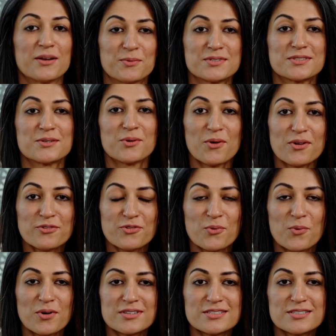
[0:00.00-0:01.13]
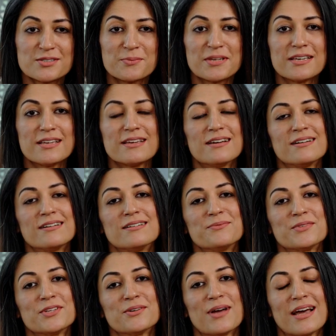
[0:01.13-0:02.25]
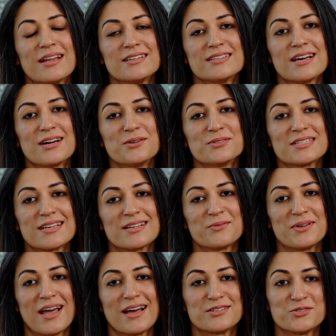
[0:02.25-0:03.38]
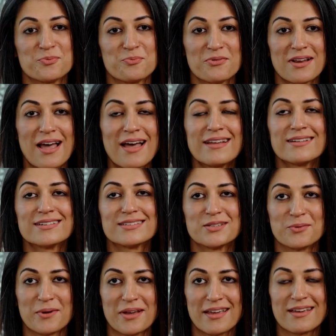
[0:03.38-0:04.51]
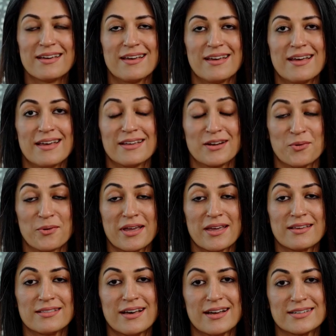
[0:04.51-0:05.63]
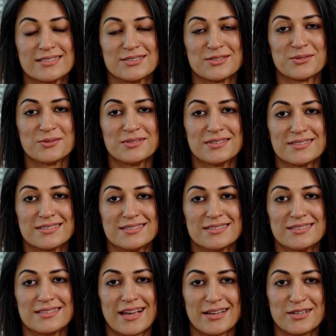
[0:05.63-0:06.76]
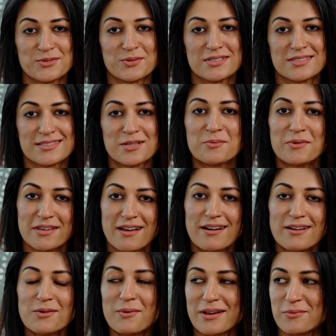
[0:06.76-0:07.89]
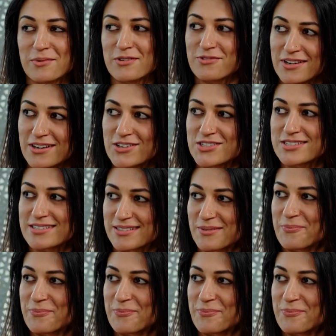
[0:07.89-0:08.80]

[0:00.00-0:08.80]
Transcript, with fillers: it was a lot of awards to be um, you know handed out, and we had to plan it the way in a way that you know the the night would still be young when we finished.